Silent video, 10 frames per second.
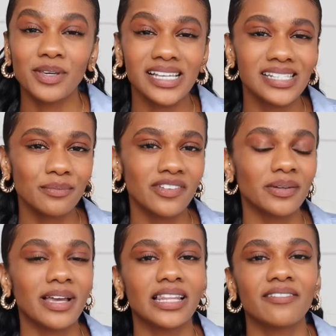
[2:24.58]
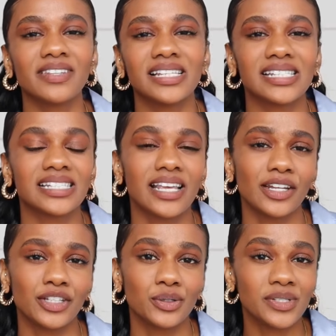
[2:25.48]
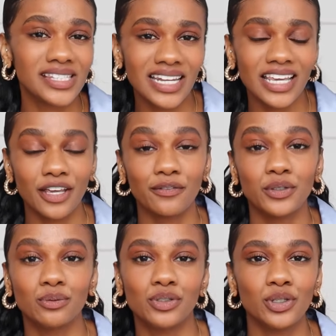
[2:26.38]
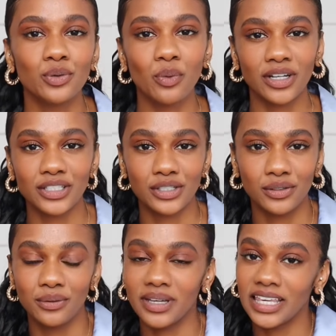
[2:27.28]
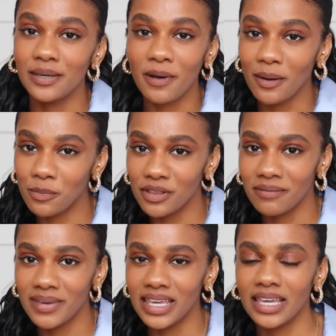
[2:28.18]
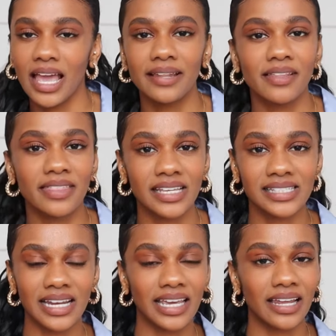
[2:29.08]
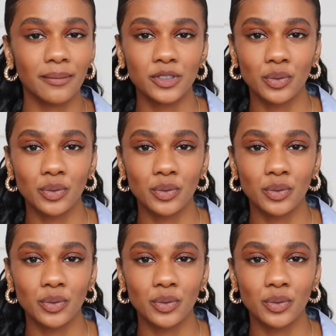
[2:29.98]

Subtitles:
And because I'm living my life in this exciting new city, if you do want to keep up with me and the things that I get up